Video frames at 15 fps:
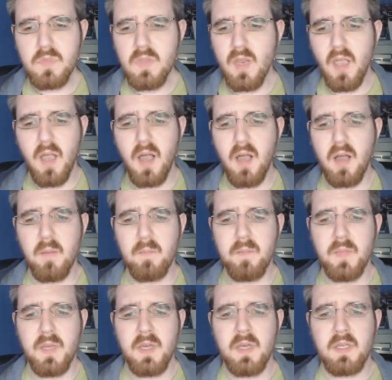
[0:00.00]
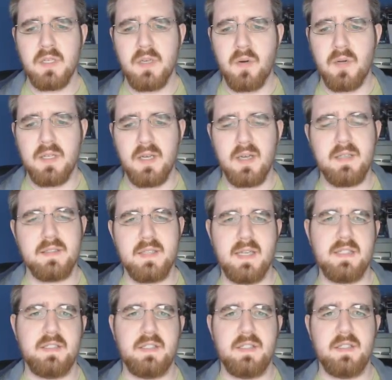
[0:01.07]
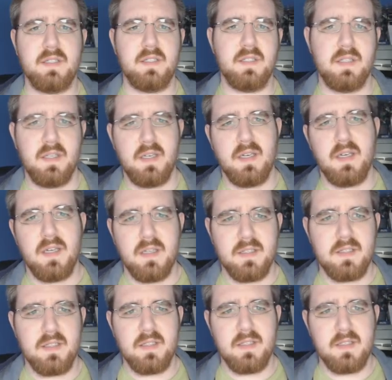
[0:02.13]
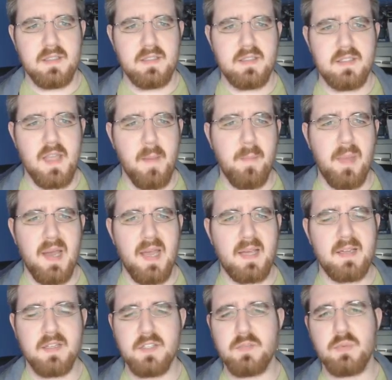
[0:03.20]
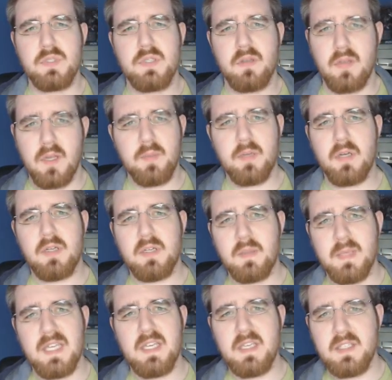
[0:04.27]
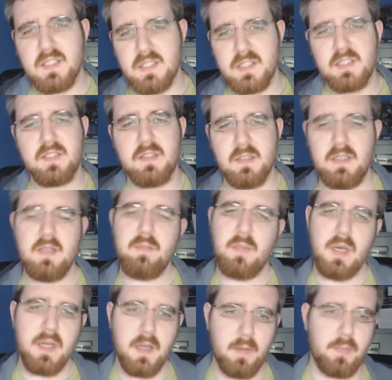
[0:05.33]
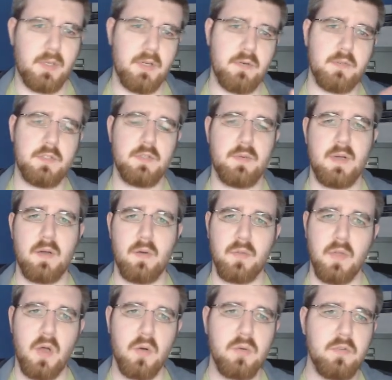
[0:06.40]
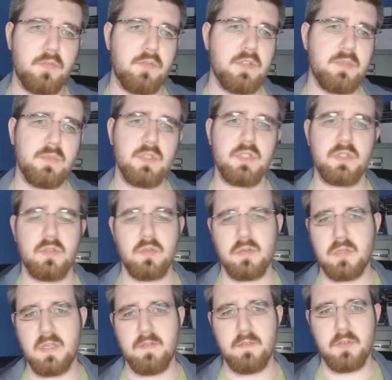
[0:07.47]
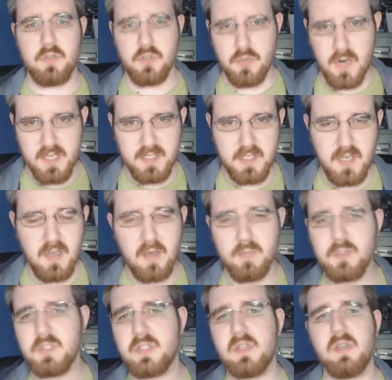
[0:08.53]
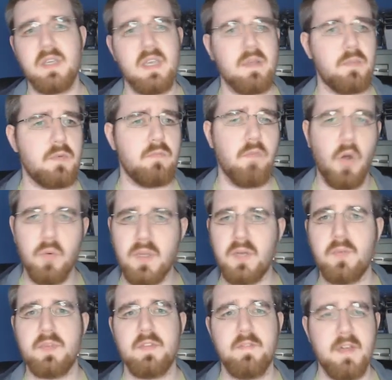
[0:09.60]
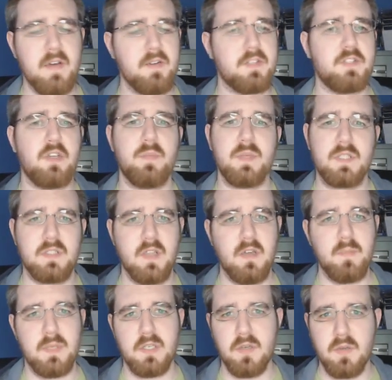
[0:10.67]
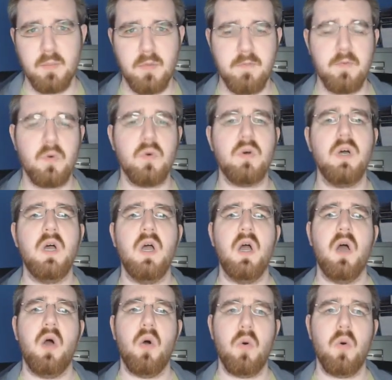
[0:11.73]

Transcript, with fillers: Um, you know, I, I tend to to step back, and as a result, I'm going to be consistent in my uploads throughout the whole of Christmas, not even addressing it. I'm just going to keep rolling with the various topics that I've been doing before, or